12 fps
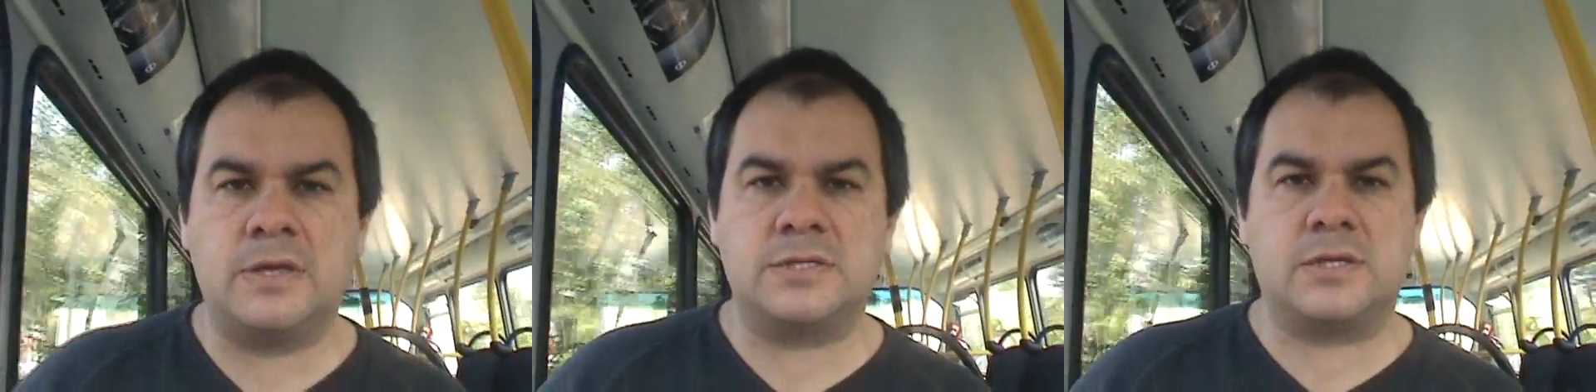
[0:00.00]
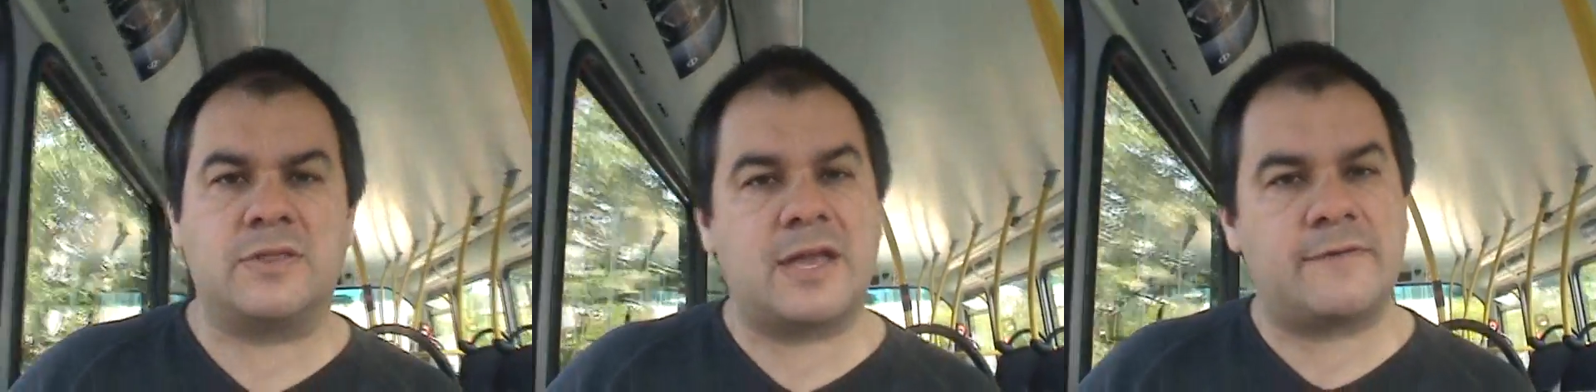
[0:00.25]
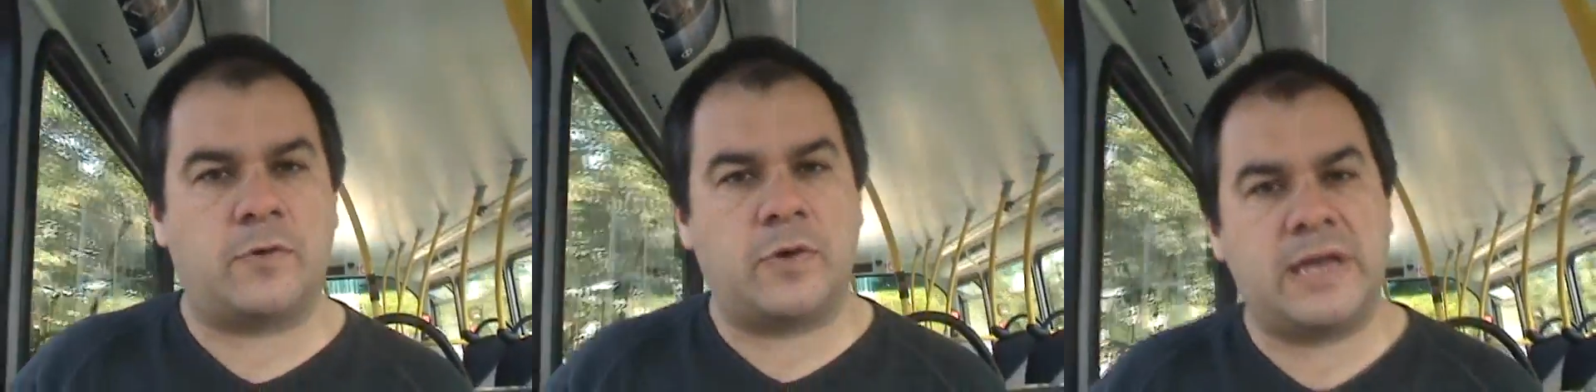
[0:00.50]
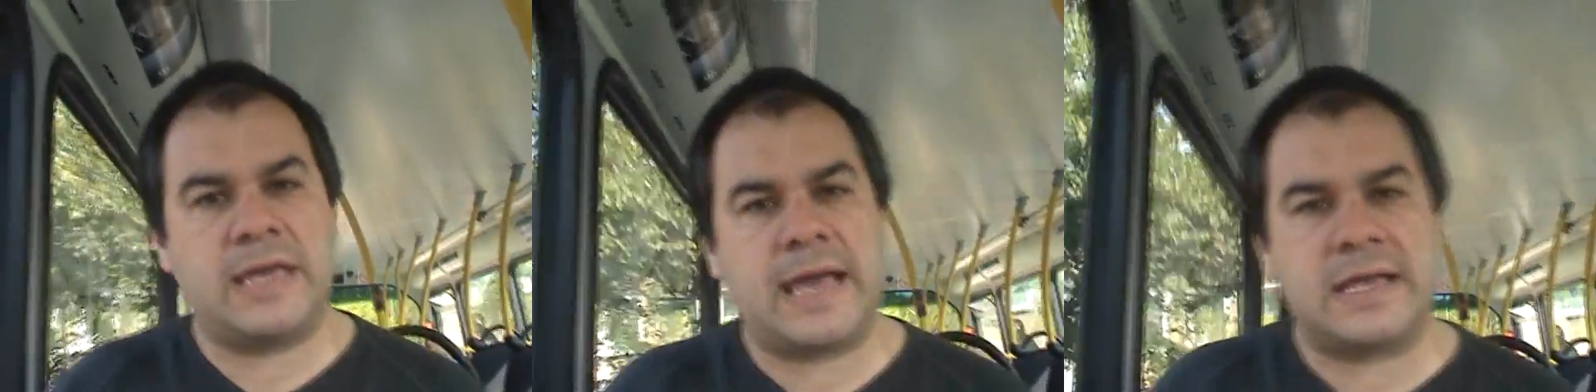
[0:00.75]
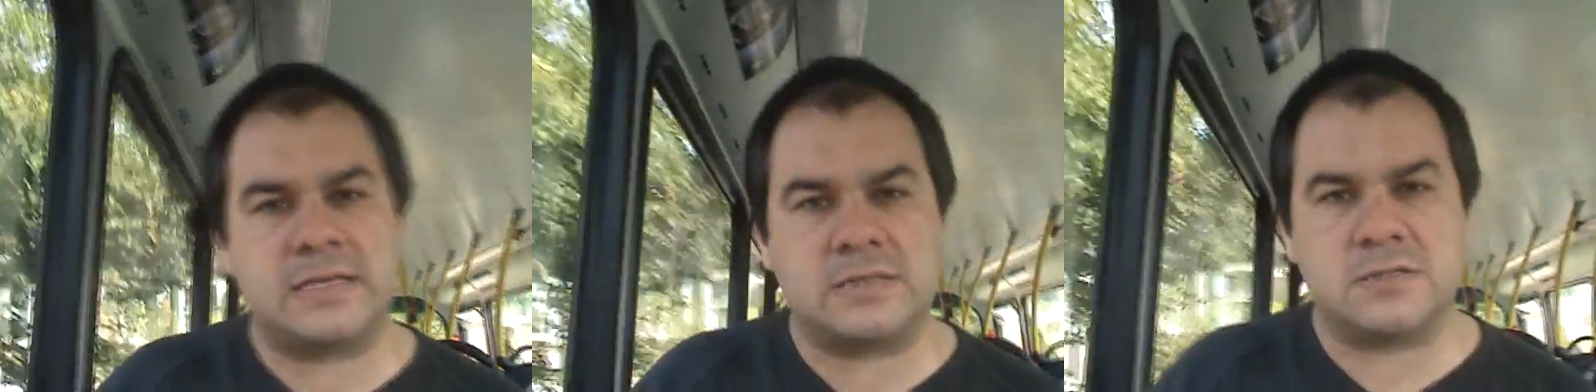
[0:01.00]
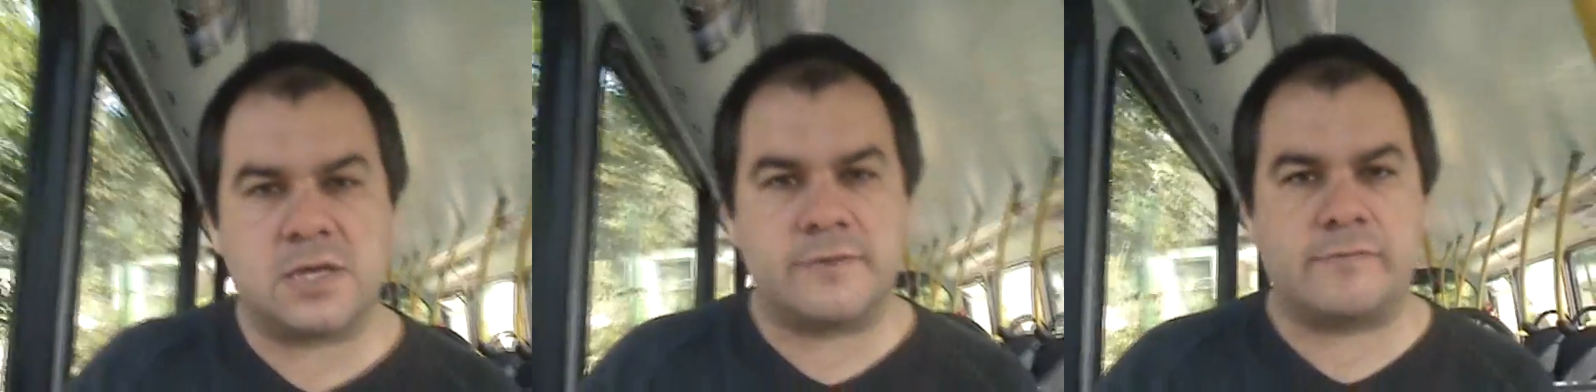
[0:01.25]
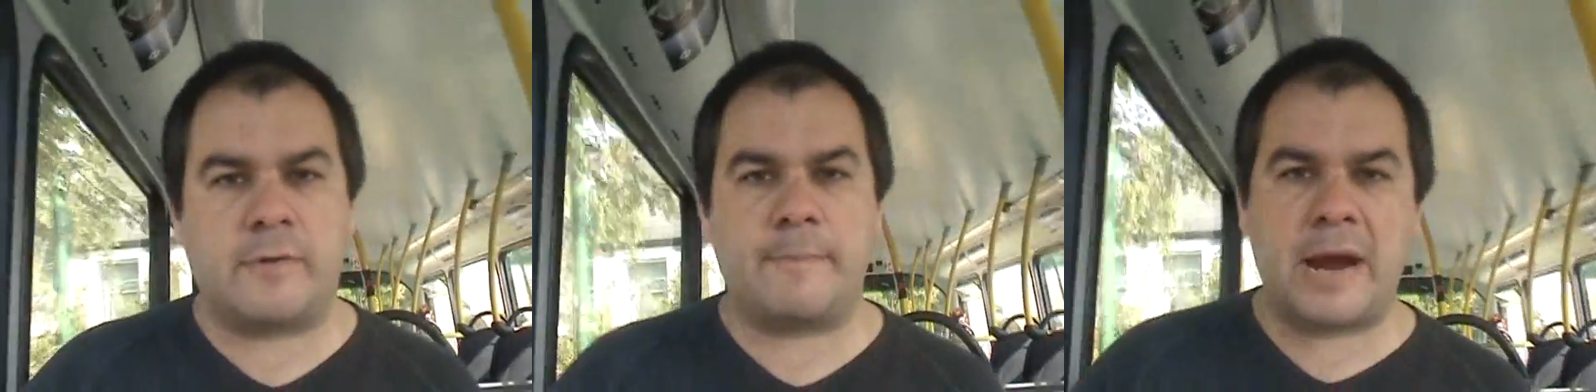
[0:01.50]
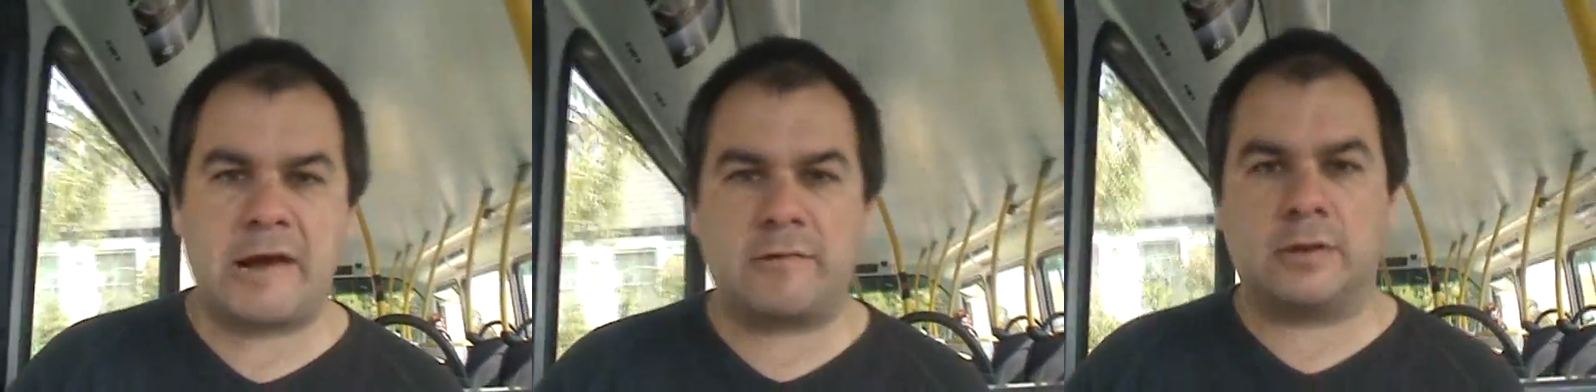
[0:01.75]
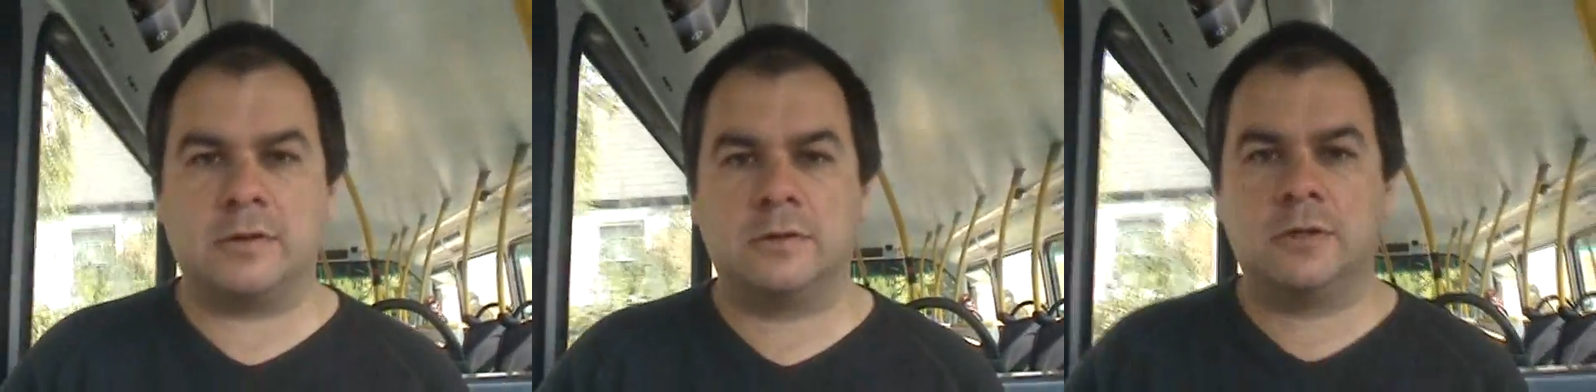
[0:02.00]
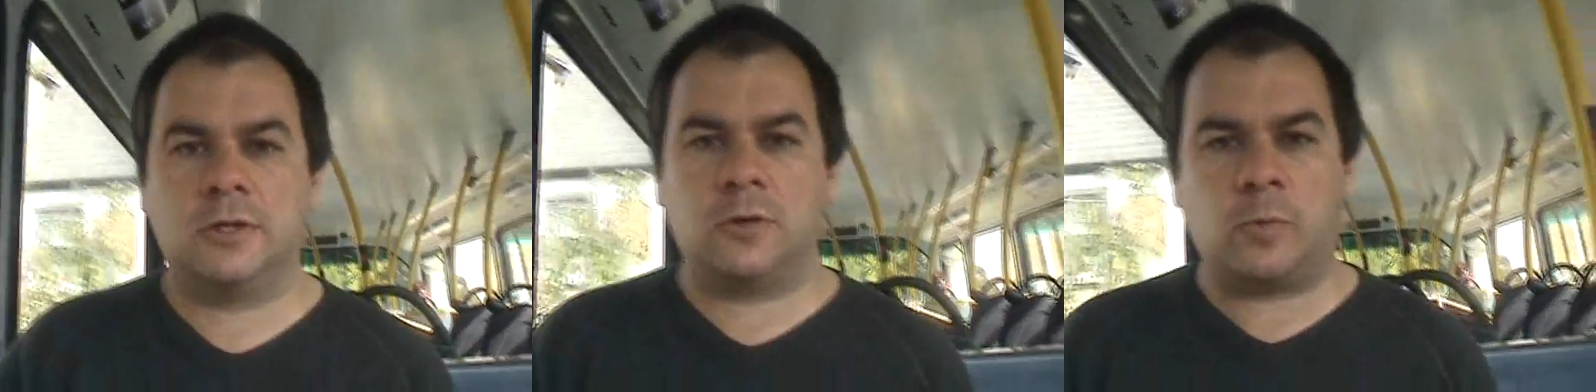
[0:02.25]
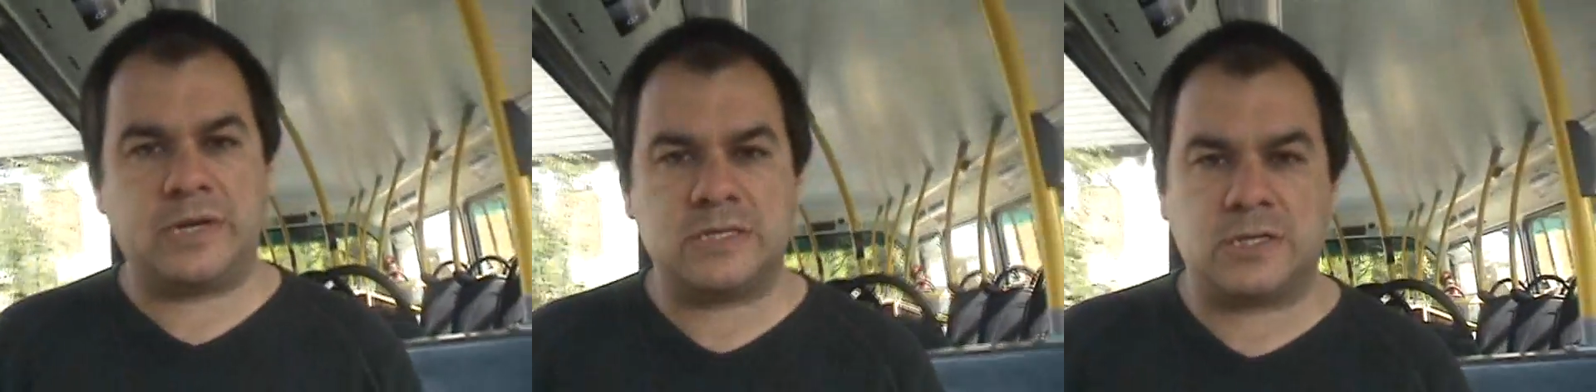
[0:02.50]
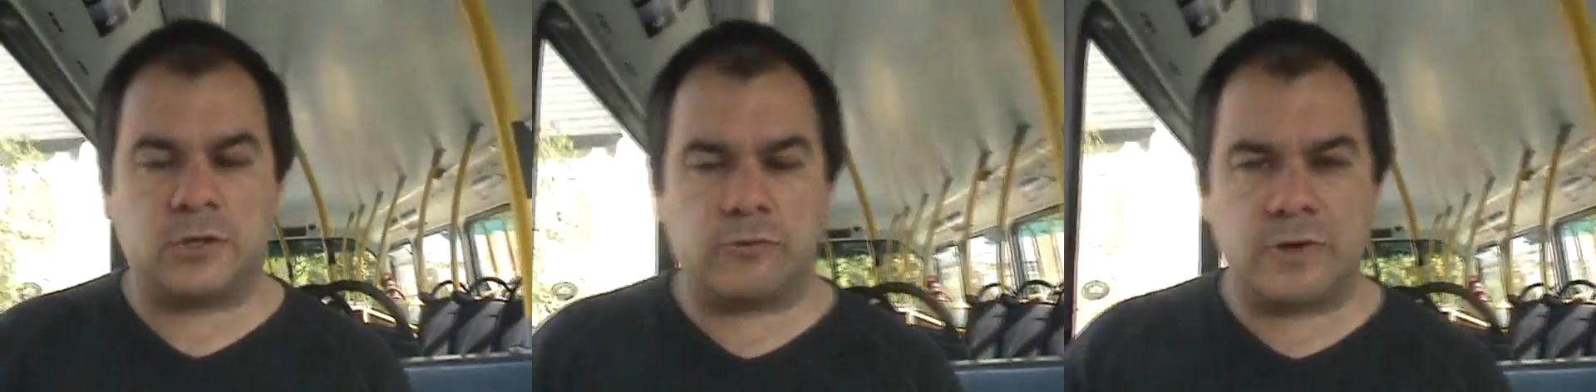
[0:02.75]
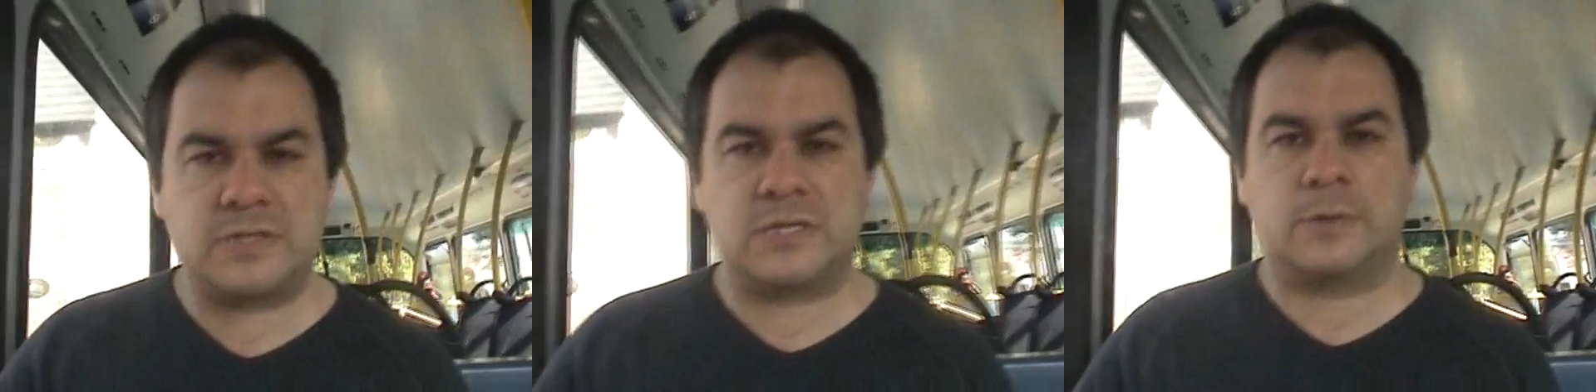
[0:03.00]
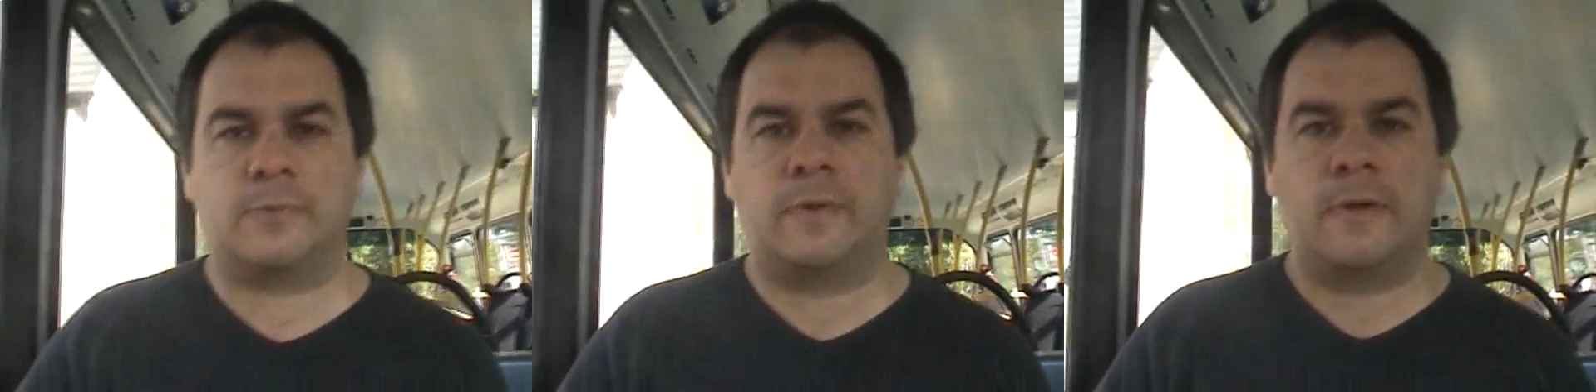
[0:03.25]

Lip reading: So therefore he has this over a barrel when he's increasing